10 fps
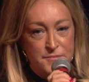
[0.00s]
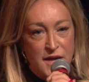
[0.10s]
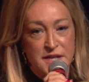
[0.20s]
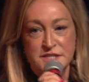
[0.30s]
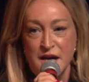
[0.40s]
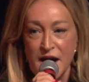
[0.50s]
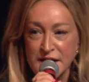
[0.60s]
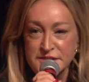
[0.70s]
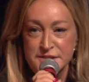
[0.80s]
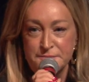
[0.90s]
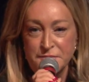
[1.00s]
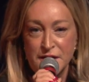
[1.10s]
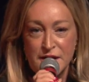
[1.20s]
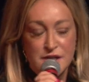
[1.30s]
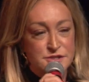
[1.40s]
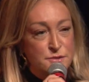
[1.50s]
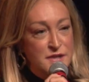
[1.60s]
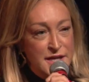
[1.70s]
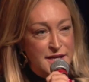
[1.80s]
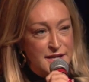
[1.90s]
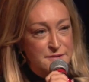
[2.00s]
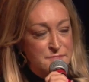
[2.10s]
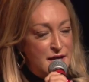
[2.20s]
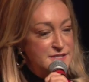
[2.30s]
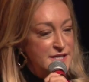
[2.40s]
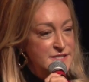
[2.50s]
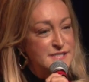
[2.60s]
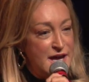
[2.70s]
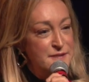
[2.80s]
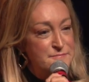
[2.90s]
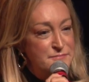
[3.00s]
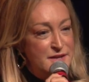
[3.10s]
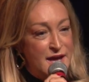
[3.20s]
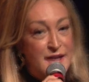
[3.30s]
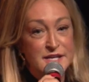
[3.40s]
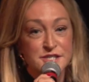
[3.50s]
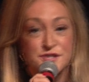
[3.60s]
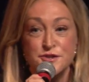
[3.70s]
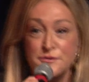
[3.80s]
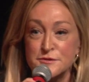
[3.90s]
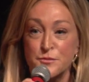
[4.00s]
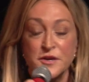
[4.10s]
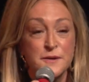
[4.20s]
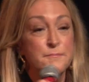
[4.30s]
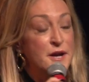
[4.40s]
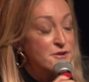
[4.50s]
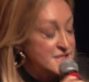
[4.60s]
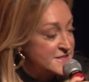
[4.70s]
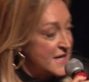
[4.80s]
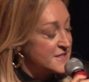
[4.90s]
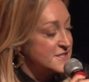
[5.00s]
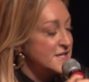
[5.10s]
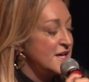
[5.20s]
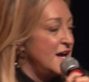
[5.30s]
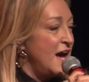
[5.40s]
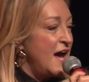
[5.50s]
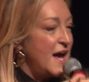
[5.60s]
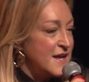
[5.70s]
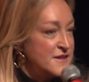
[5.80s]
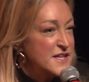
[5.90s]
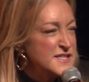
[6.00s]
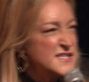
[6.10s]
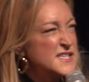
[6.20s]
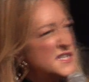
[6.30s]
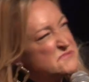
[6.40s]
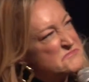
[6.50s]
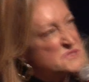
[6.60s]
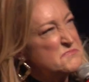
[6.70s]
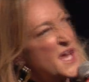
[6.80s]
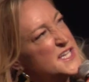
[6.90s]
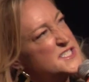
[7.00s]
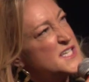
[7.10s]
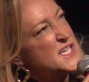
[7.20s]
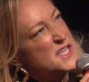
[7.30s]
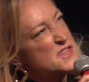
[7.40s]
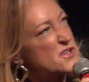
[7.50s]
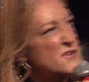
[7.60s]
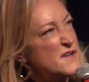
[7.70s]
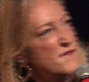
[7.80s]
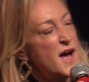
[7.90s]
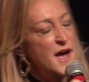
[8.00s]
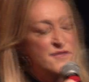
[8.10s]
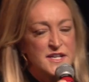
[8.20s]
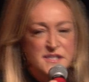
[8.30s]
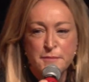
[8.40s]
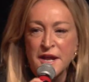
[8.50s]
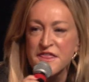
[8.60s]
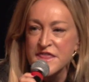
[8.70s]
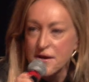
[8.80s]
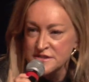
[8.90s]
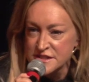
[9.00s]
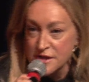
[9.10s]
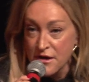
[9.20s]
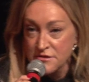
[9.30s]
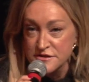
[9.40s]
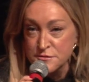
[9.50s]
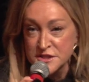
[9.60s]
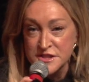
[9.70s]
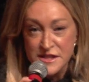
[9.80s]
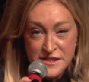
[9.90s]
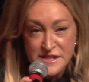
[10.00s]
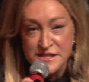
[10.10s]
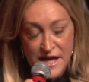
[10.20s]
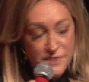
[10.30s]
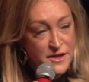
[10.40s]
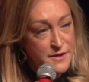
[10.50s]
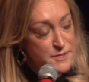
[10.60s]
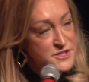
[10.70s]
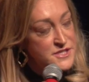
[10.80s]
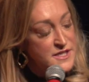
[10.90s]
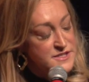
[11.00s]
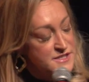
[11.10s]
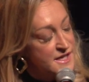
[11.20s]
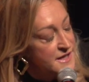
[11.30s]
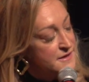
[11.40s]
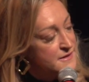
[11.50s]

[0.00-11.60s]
and he dies. So Lincoln has his debt, and he assumes William Berry's debt. And this is in 1835, and it's about $1,000, which doesn't sound like much to us today,